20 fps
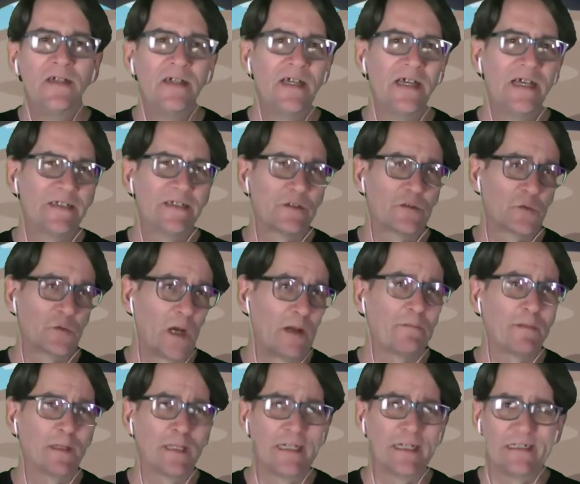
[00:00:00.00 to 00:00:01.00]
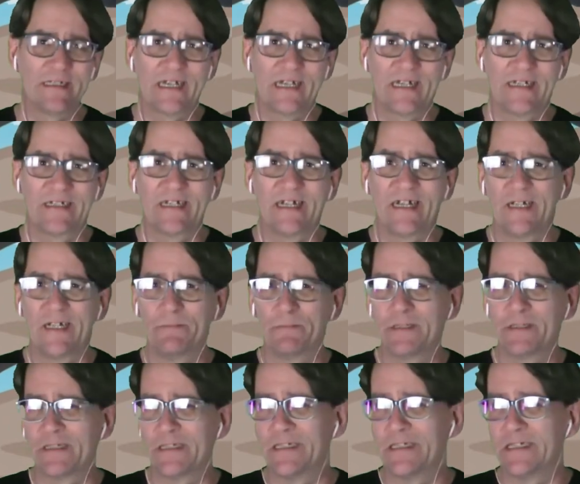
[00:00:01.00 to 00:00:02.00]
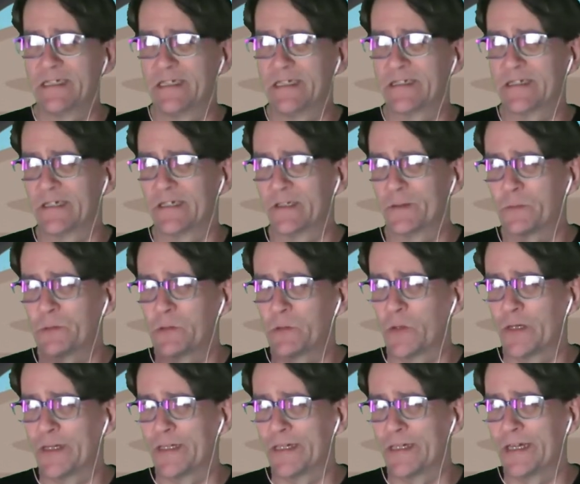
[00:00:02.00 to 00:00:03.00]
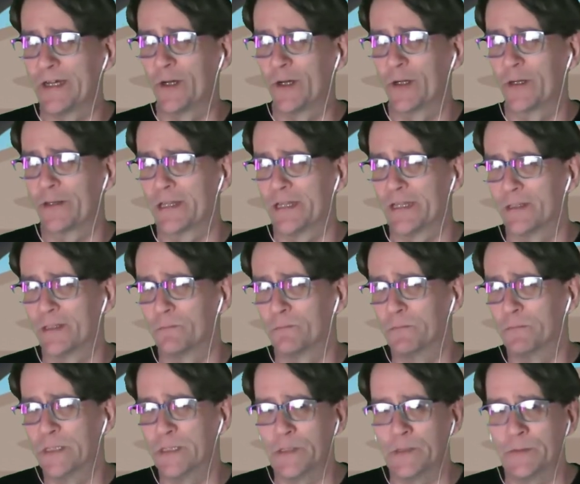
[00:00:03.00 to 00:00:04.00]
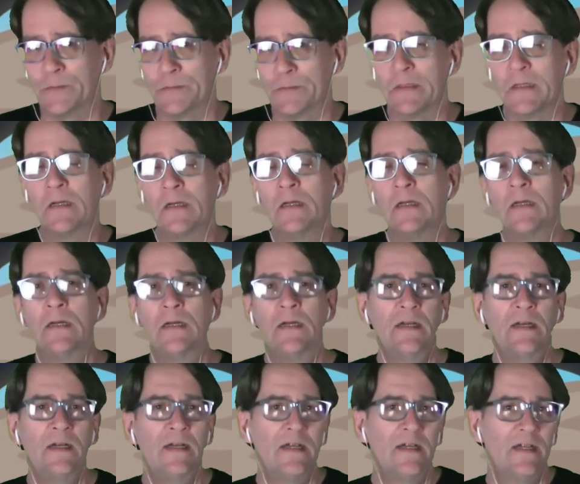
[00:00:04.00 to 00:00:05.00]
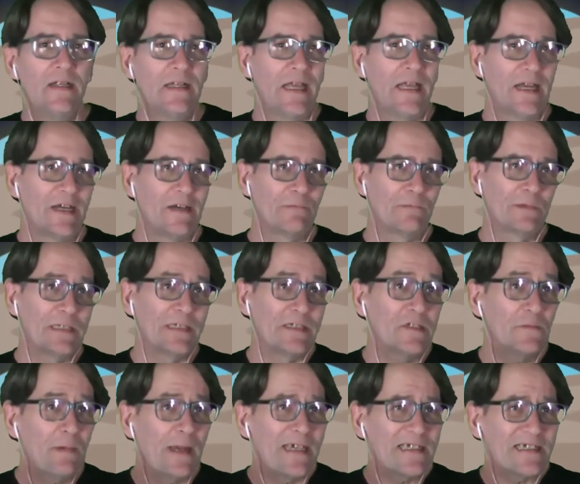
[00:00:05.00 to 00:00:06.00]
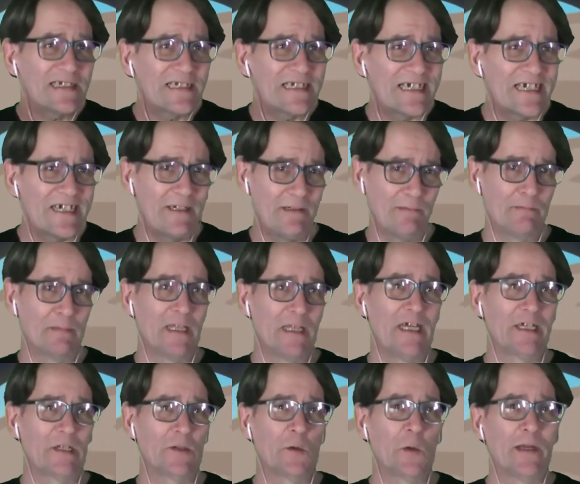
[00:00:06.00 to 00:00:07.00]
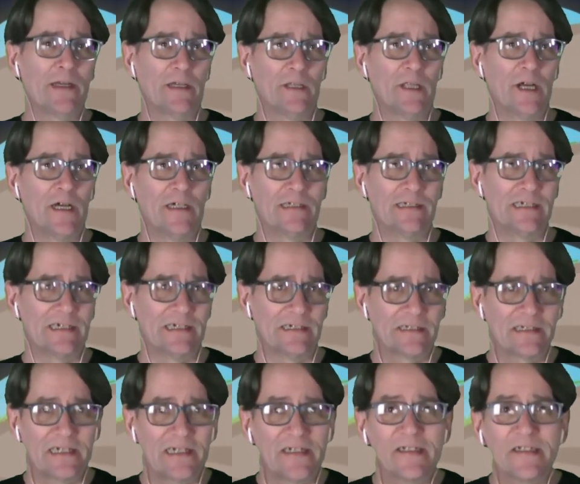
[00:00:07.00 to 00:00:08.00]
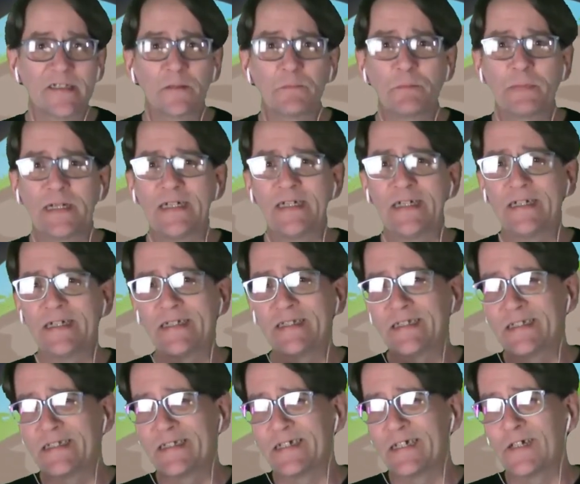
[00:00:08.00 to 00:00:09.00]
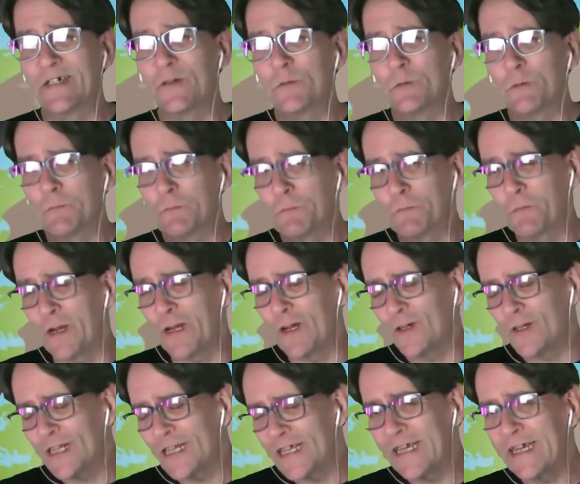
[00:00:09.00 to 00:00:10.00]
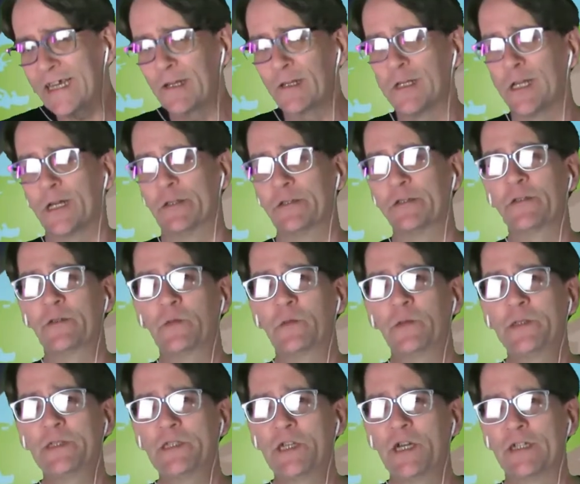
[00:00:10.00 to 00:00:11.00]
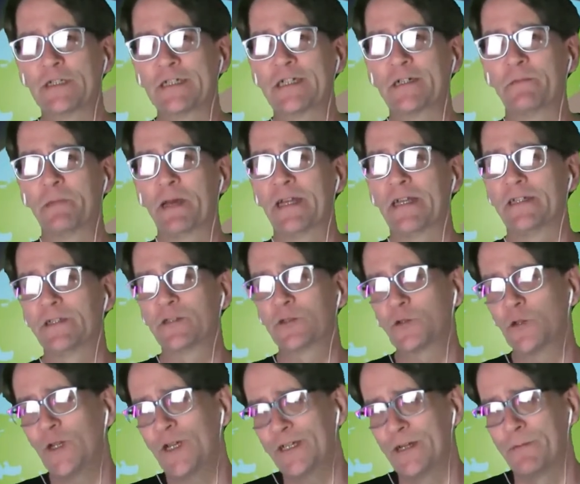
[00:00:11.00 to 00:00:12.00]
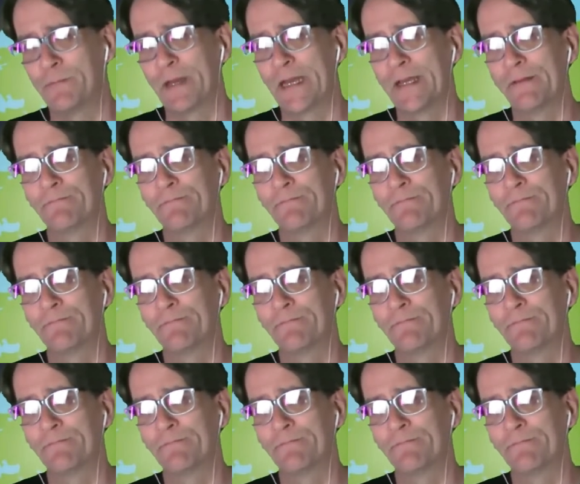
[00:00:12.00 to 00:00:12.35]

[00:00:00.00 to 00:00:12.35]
That's roughly 10 times the distance between the Earth and the Moon. Now, this may seem like quite a long distance, but it's still fairly close when we're talking about astronomy